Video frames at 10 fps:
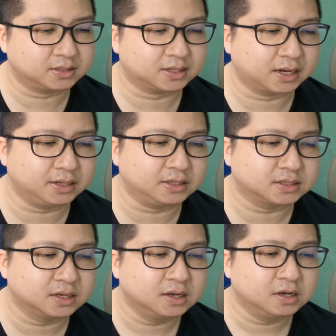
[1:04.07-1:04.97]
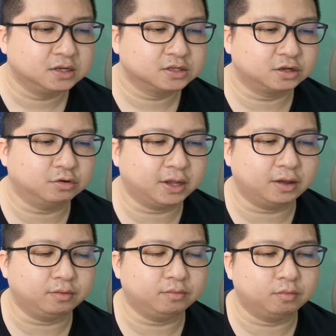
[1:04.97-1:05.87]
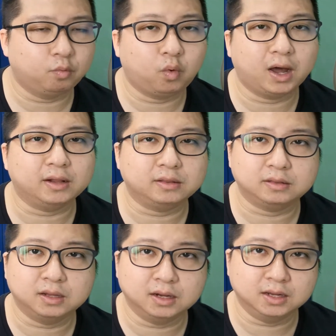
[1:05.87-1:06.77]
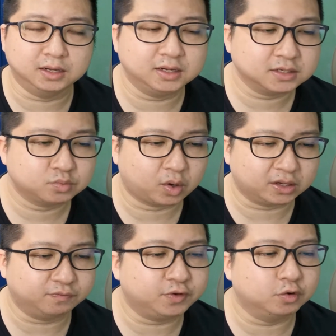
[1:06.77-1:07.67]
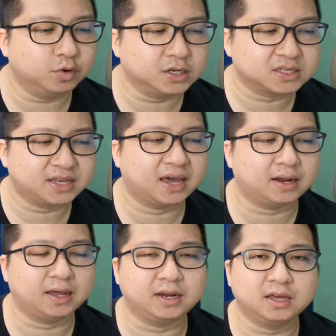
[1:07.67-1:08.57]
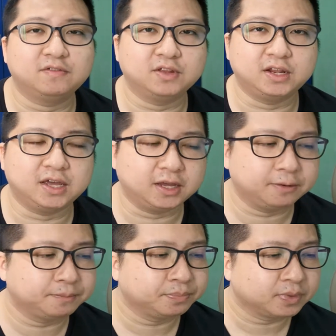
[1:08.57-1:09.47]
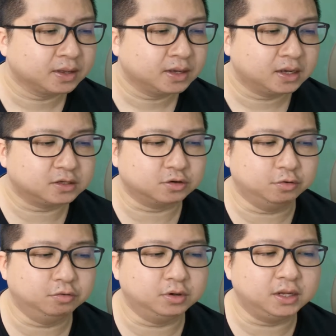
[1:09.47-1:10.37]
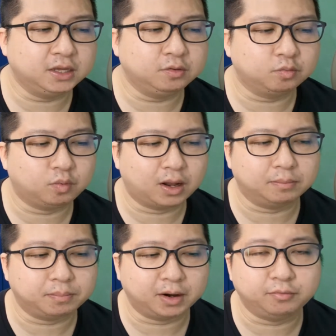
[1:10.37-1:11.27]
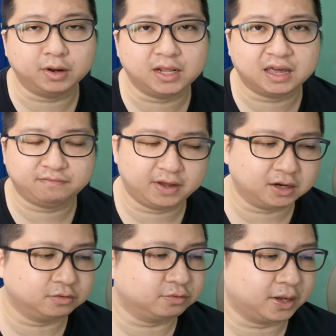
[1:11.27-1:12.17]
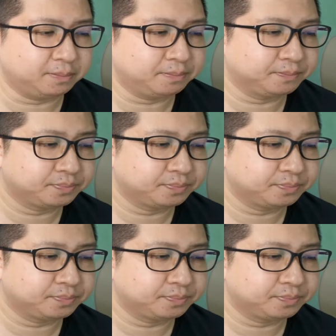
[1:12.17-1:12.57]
studies so that what the learners, what the viewers get at the end of the day is only what might really add value to them.